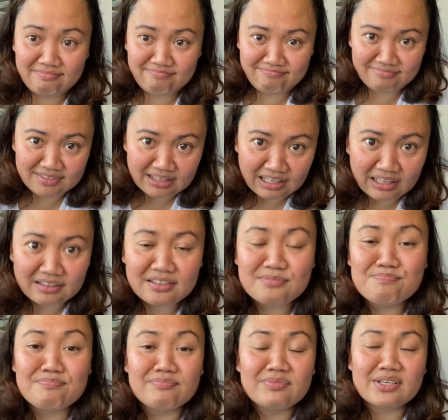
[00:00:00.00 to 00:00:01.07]
that
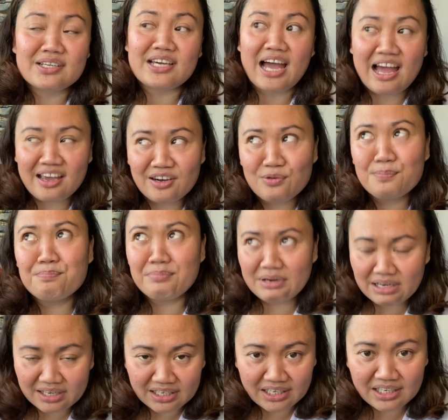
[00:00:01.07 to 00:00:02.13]
kind of
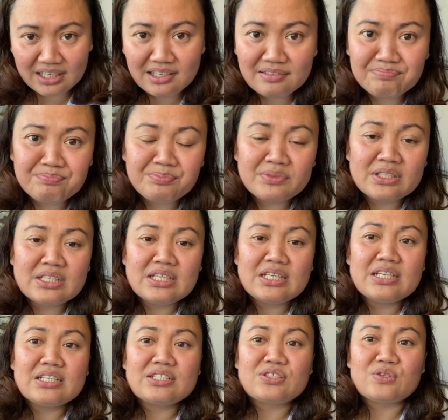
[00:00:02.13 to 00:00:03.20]
money,
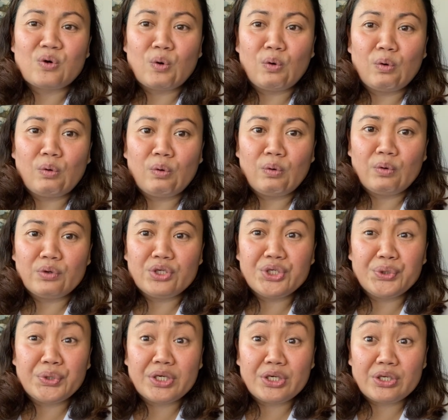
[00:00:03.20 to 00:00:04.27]
so
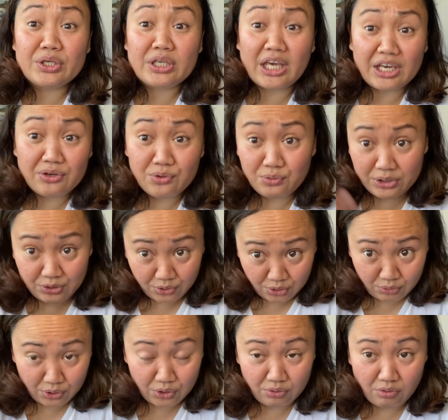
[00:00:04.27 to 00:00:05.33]
you can do it
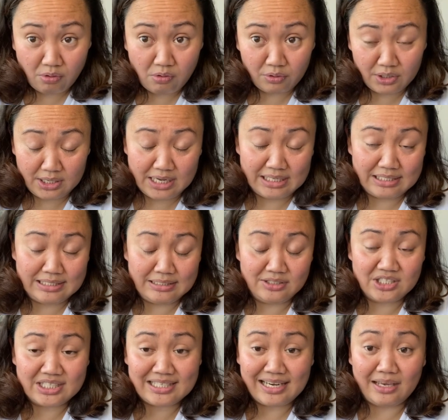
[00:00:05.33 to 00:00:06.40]
in your own, as
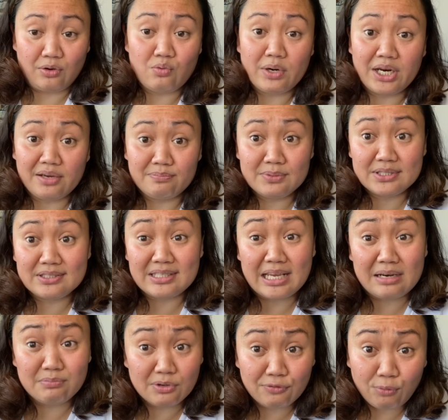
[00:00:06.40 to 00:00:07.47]
just like what I've
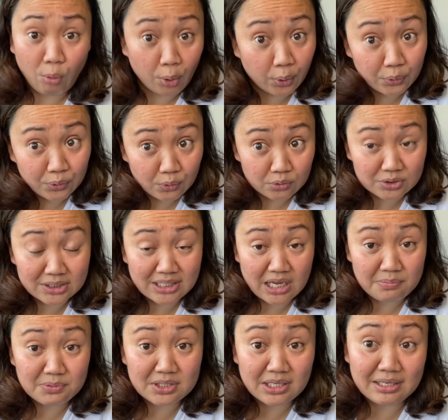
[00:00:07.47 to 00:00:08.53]
said before on those
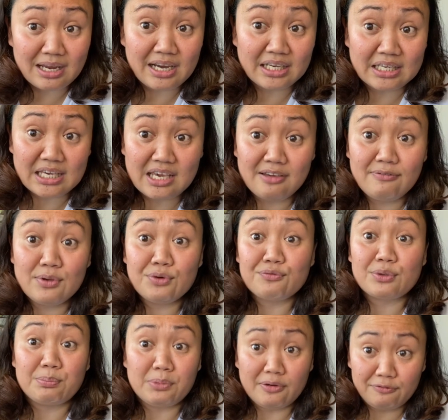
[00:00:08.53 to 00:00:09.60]
steps that I gave you
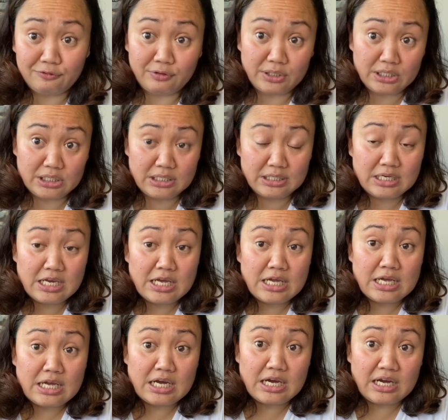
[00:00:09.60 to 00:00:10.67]
from the first
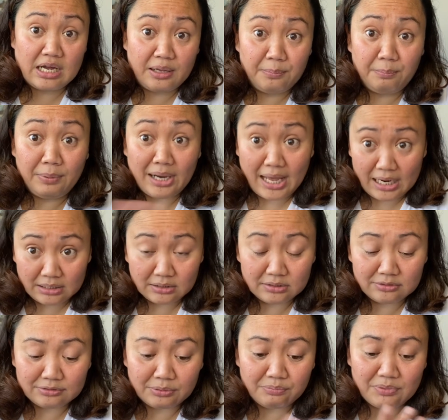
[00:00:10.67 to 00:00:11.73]
blog,
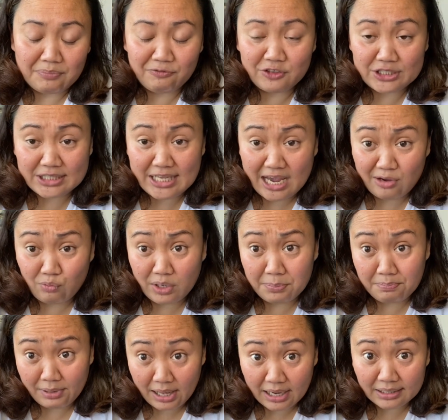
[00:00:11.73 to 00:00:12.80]
from the first
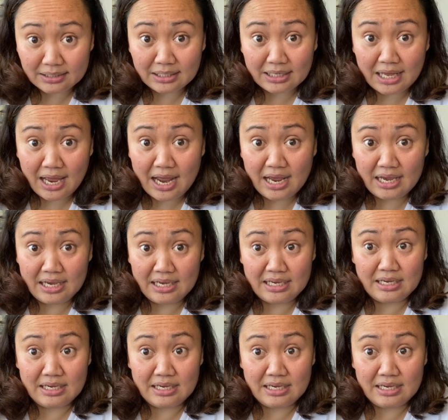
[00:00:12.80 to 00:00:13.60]
DIY blog that I